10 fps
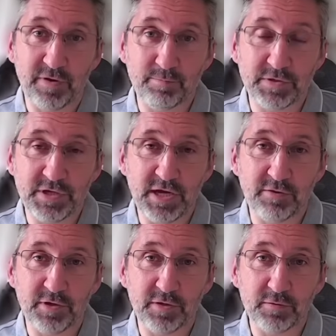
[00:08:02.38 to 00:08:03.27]

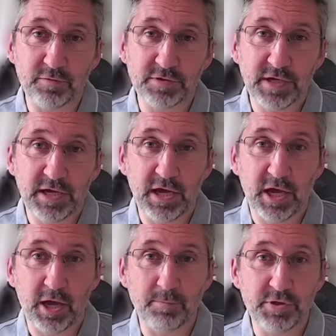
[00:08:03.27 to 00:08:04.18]
materials
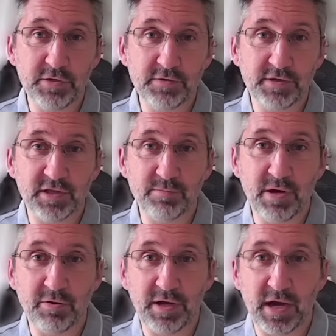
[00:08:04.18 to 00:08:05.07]
and producing the
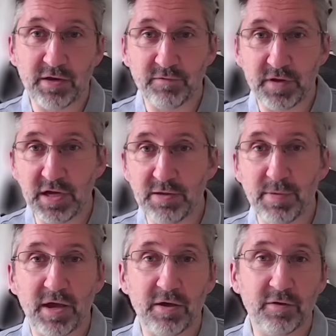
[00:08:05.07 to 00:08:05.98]
myriad of
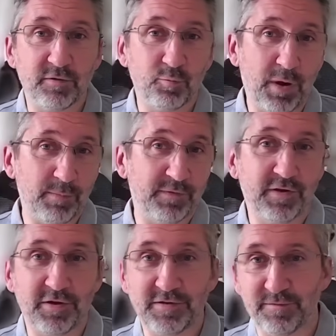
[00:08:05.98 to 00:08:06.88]
emails and
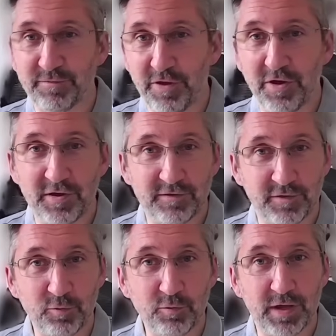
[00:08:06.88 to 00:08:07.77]
websites and flyers
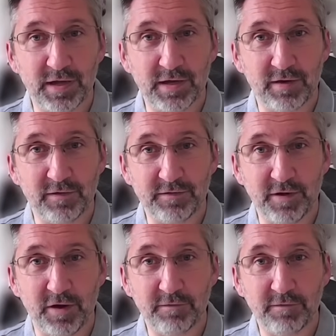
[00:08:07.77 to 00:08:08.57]
and all that kind of stuff,